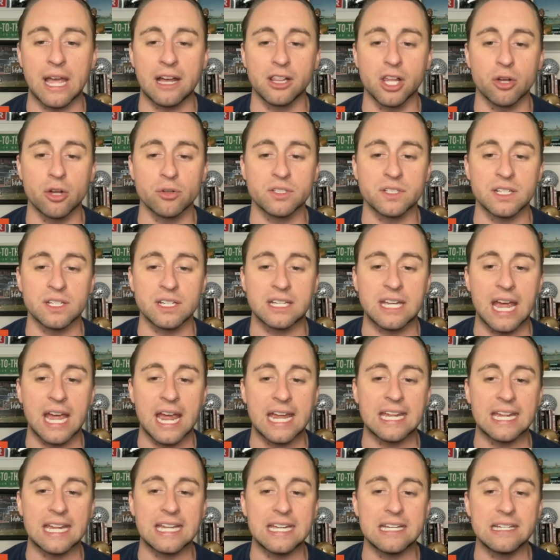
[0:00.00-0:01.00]

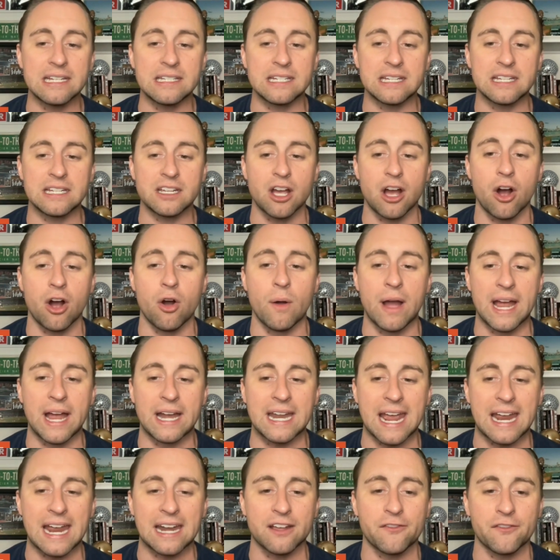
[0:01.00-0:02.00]

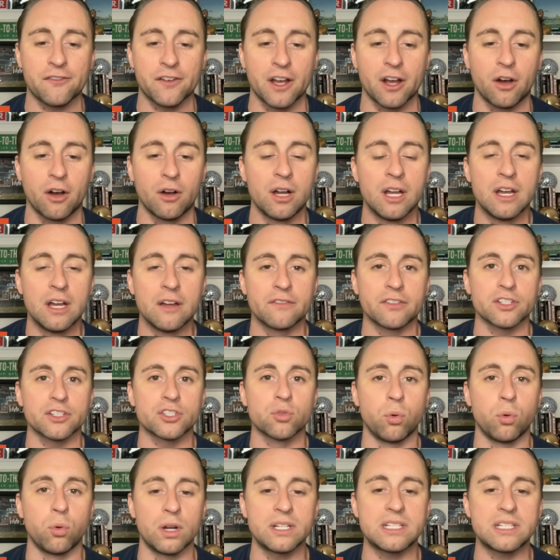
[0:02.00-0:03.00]
LOCKEDONNFL for
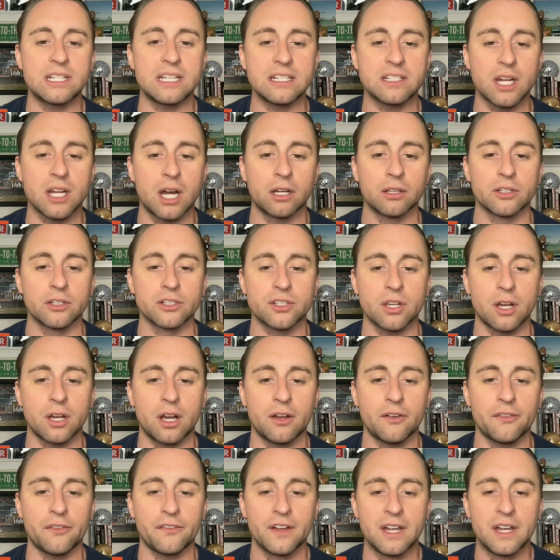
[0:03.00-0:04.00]
$20
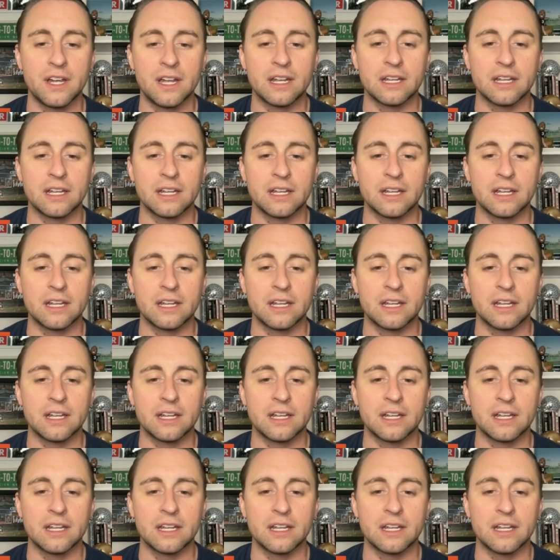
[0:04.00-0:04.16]
off.